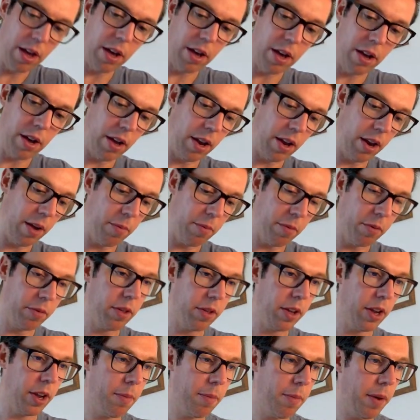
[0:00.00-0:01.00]
And then we'll
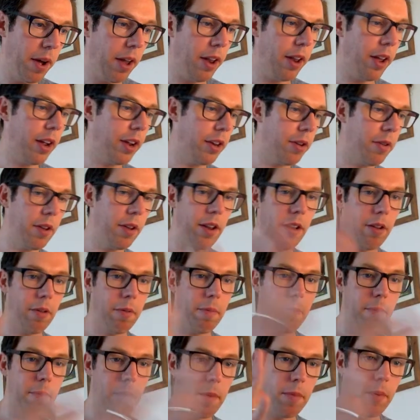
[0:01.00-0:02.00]
think about like doing a
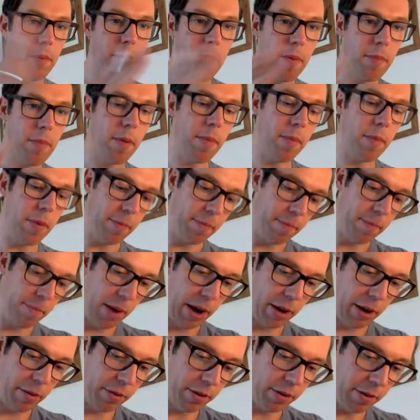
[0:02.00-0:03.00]
little boom, boom, boom, boom, boom,
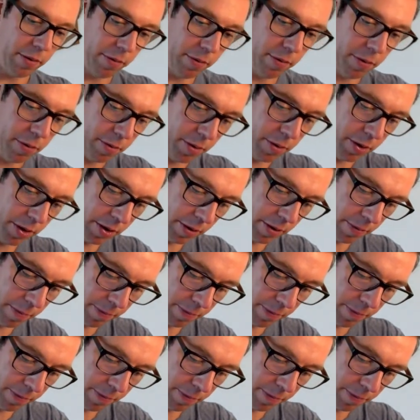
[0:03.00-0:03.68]
backwards and forwards.